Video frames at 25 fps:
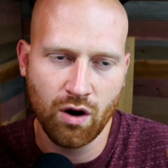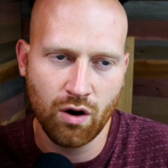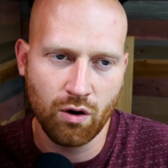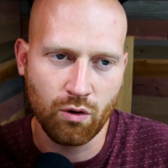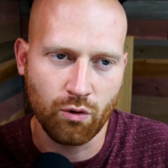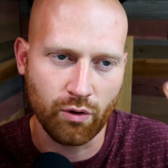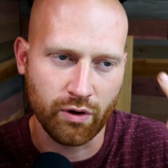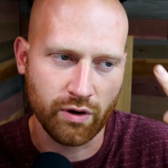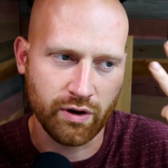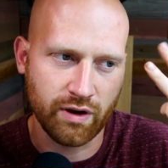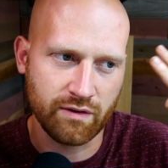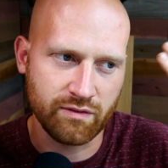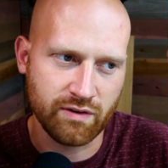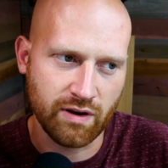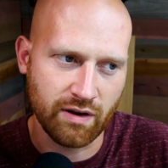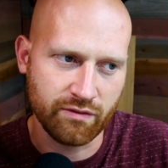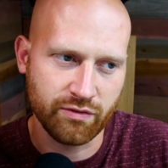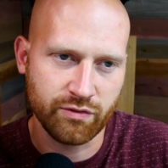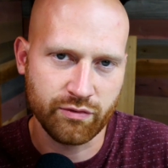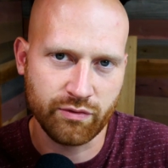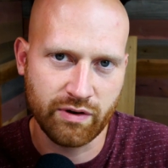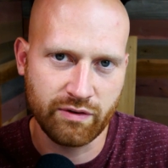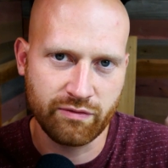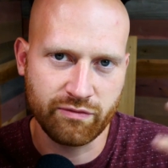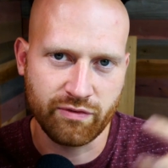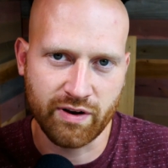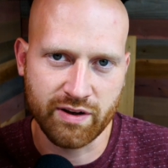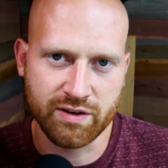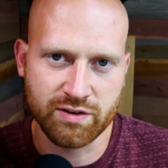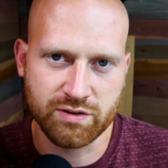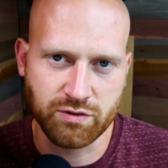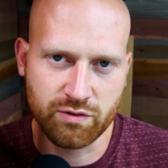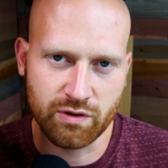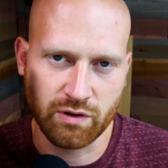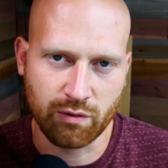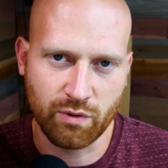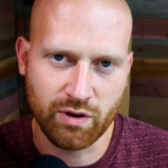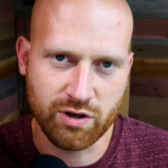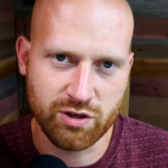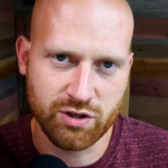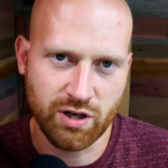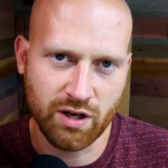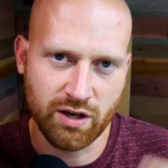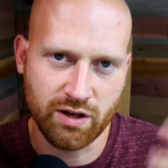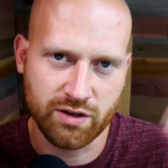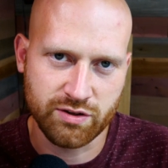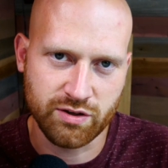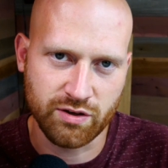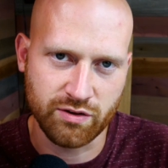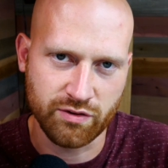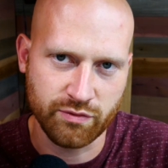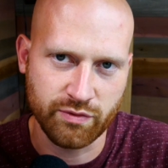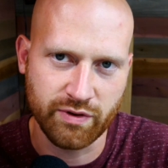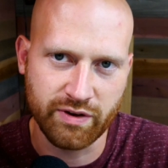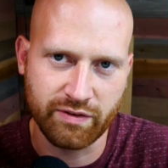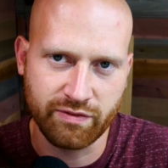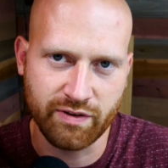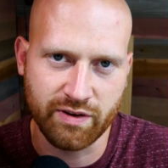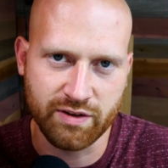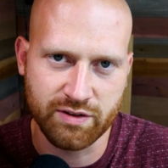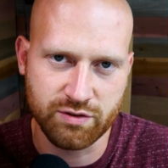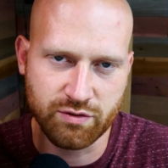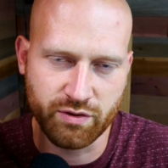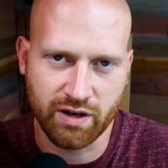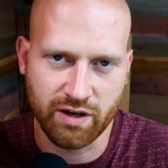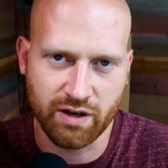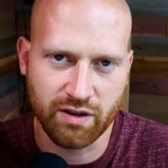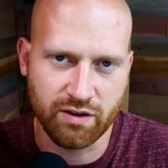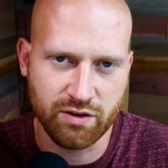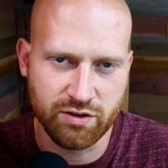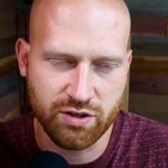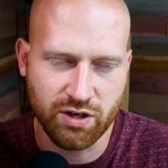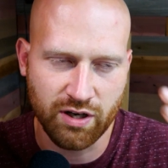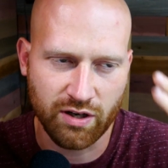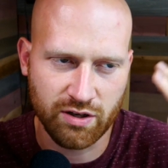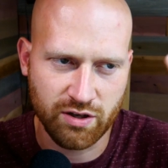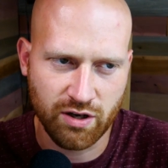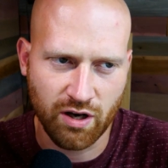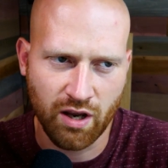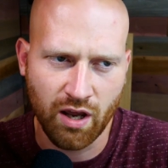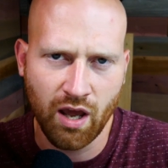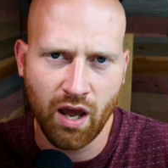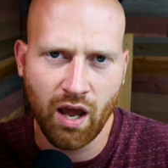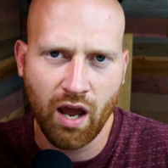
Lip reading: or do you have to have 3 friends doing 1 challenge and 3 friends doing another challenge?